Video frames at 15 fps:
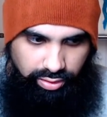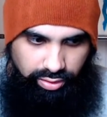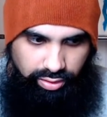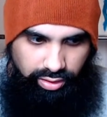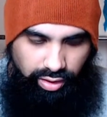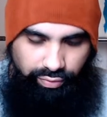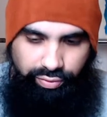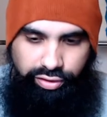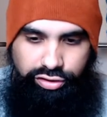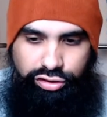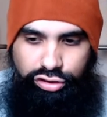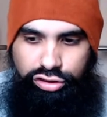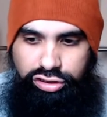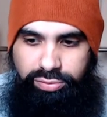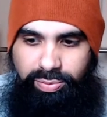If we're
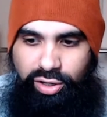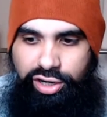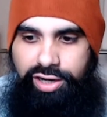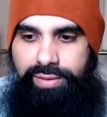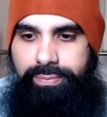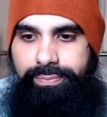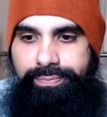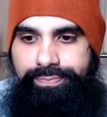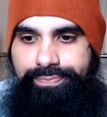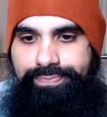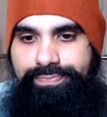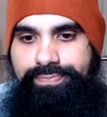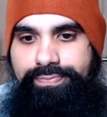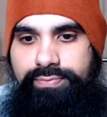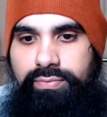so smart,
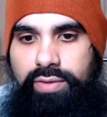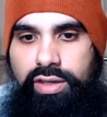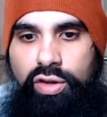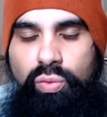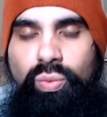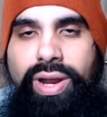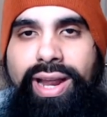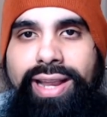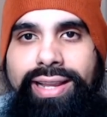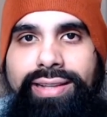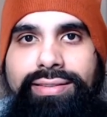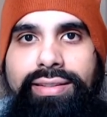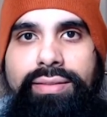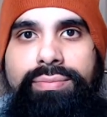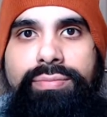then why
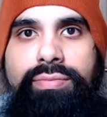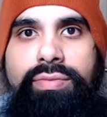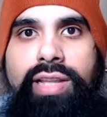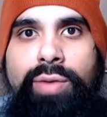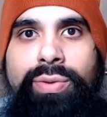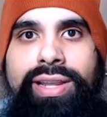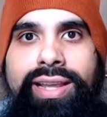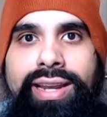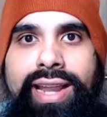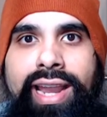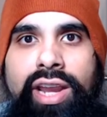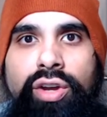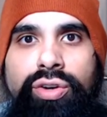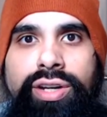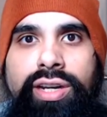is it that we get
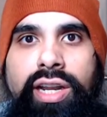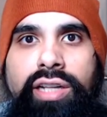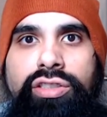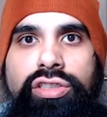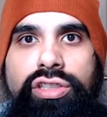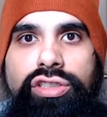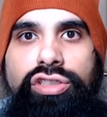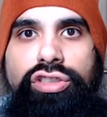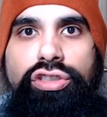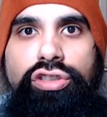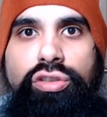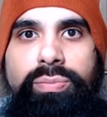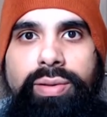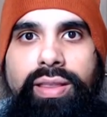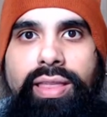angry at such
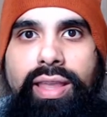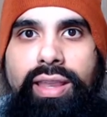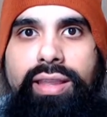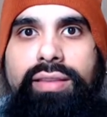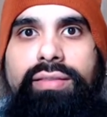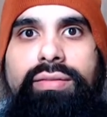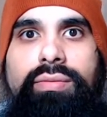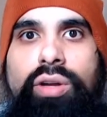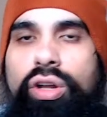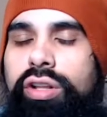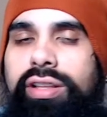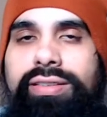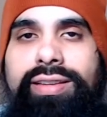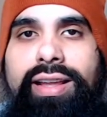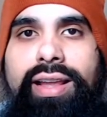stupid things all the
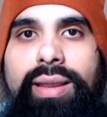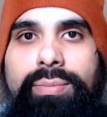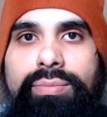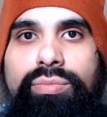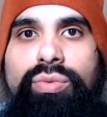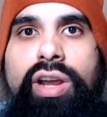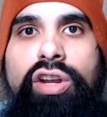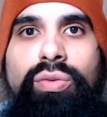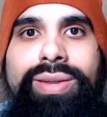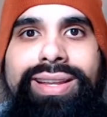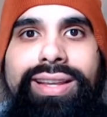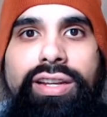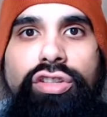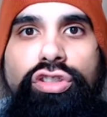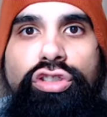time? Why do we
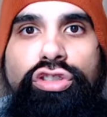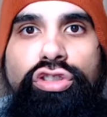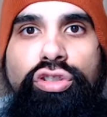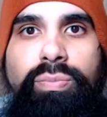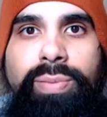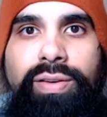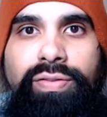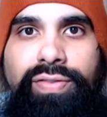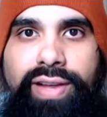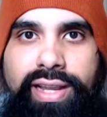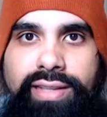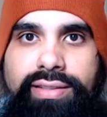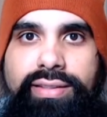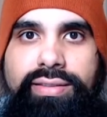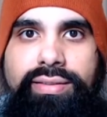get into stupid
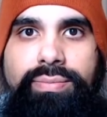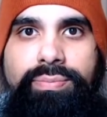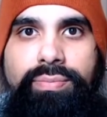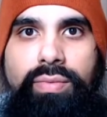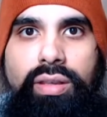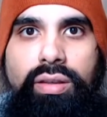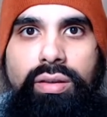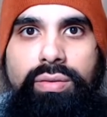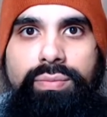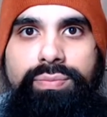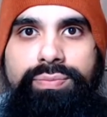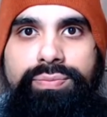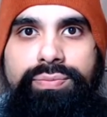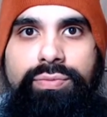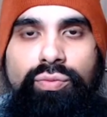fights?
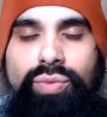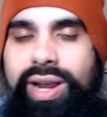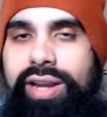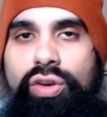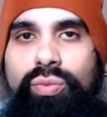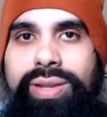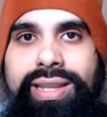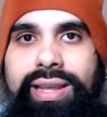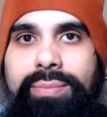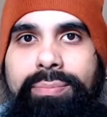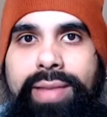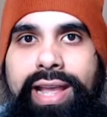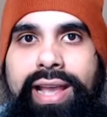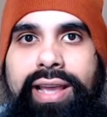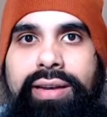Why do we get
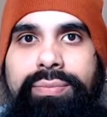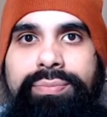mad?